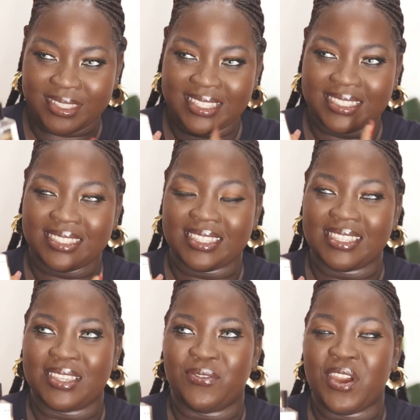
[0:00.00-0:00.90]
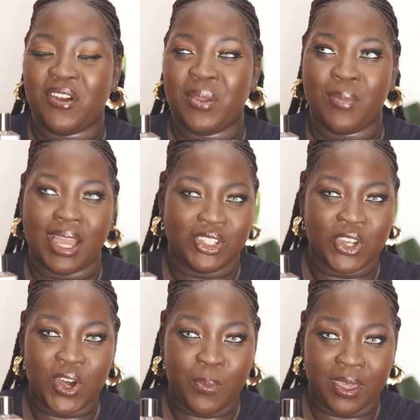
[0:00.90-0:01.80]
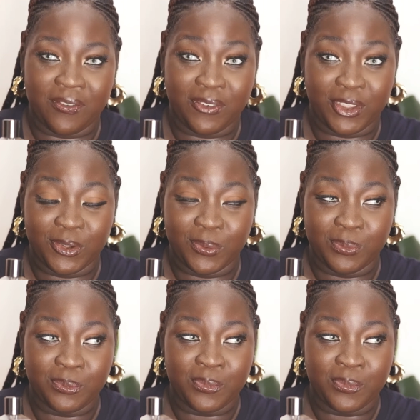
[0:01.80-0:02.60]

This is a very mature perfume.